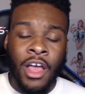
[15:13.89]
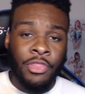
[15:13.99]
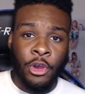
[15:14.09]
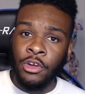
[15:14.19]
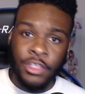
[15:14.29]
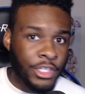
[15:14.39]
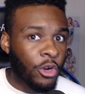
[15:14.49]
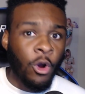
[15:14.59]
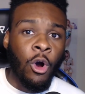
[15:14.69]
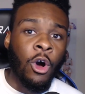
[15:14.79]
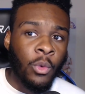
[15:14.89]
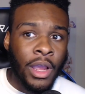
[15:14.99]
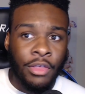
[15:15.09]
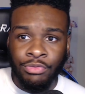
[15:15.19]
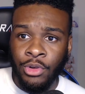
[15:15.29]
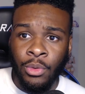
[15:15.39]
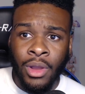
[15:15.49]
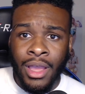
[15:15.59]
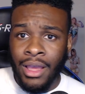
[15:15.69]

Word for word: third gear all the way through,